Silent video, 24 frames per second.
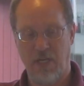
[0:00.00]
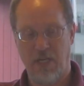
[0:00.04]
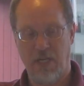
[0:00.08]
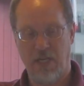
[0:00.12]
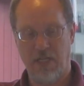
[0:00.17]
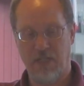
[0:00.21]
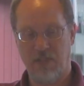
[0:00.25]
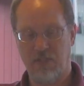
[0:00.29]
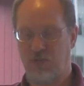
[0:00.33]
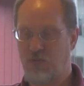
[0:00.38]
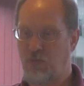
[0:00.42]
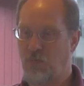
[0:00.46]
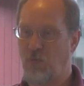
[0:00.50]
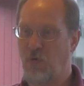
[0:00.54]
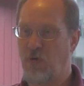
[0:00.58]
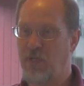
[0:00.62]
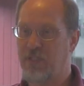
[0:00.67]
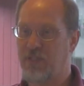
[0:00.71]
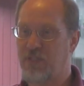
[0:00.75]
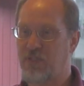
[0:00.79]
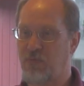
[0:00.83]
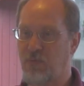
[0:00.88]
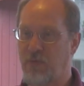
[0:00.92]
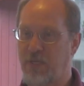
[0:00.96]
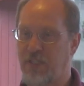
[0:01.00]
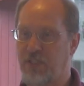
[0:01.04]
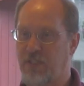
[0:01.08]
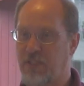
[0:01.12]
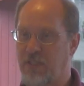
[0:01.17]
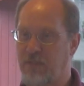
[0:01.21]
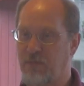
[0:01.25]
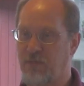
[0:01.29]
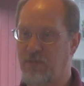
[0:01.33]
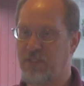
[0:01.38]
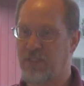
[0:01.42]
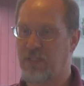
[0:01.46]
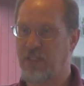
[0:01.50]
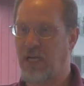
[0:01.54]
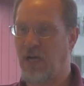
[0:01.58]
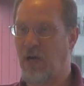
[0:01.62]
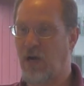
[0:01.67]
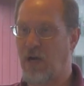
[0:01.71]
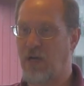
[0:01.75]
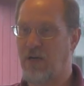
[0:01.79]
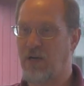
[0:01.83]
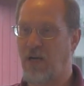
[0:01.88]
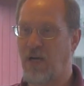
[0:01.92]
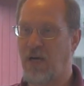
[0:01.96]
and one switch that was the
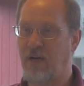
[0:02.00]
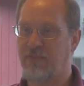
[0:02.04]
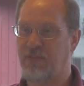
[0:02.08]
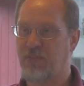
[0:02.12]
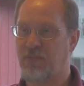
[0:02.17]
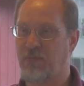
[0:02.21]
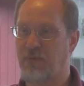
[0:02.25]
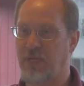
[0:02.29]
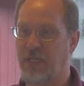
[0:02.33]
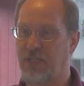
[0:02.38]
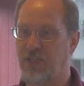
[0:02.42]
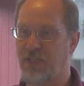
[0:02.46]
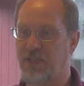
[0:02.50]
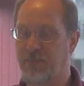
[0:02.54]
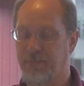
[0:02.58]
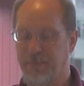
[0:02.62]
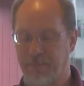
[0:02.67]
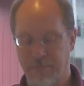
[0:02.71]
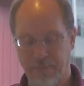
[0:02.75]
on-off switch.